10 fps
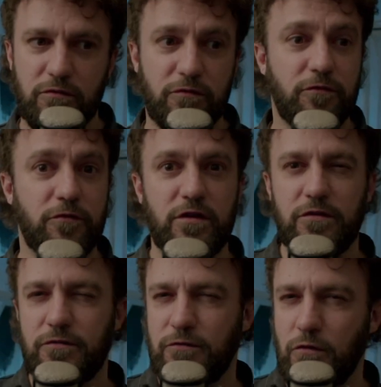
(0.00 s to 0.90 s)

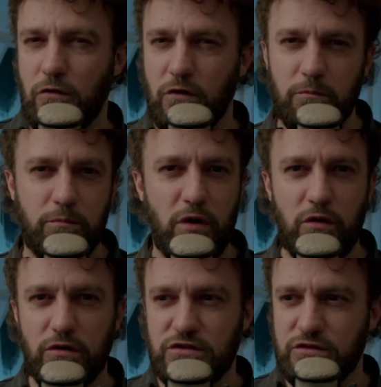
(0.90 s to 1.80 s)
free-form
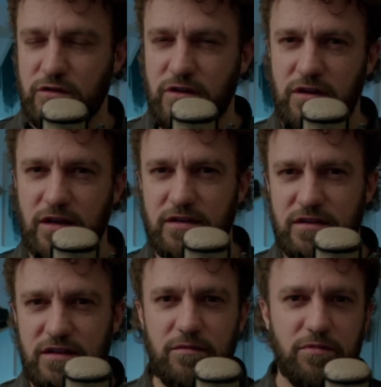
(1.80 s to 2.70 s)
poetry and
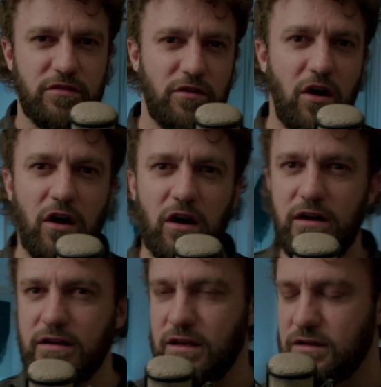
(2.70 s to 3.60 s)
deep
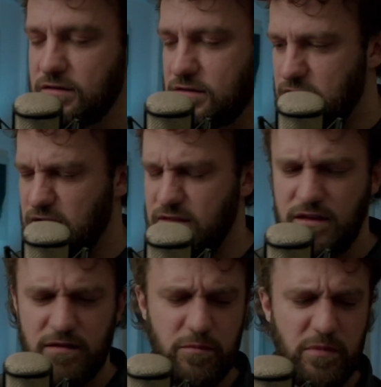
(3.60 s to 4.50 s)
thought, and
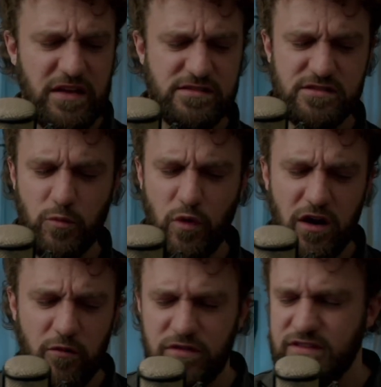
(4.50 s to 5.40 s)
then it meets
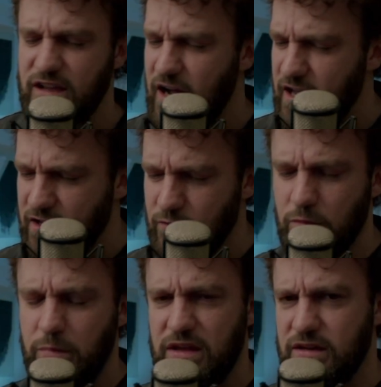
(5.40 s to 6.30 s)
somewhere with tight,
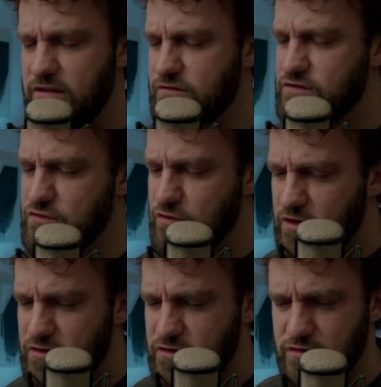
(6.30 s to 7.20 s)
repetitive
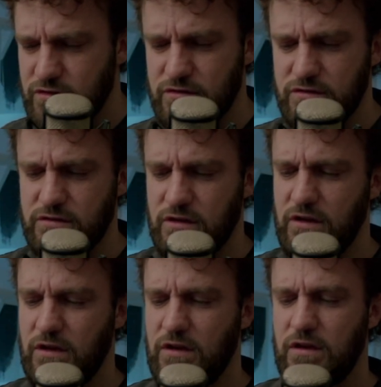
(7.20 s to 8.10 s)
structures.
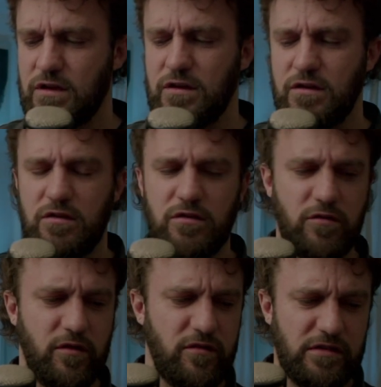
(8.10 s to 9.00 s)

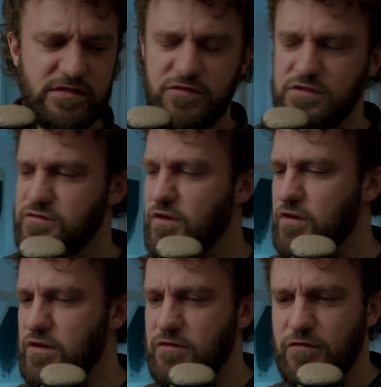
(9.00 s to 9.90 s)
It feels
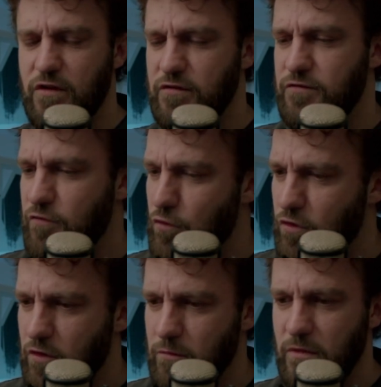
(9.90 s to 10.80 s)
very, very
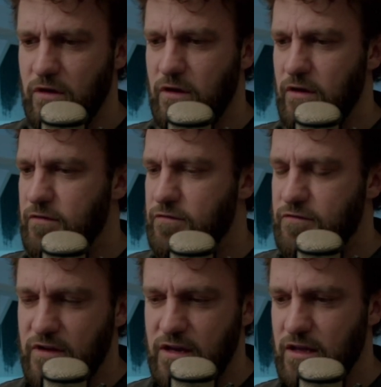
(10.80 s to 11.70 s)

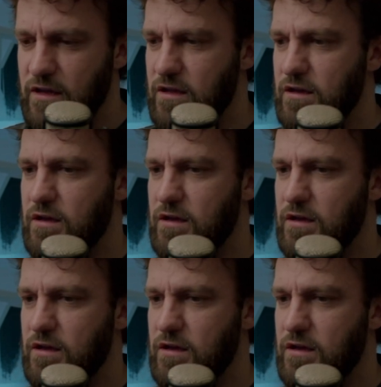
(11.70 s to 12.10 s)
form-fitting,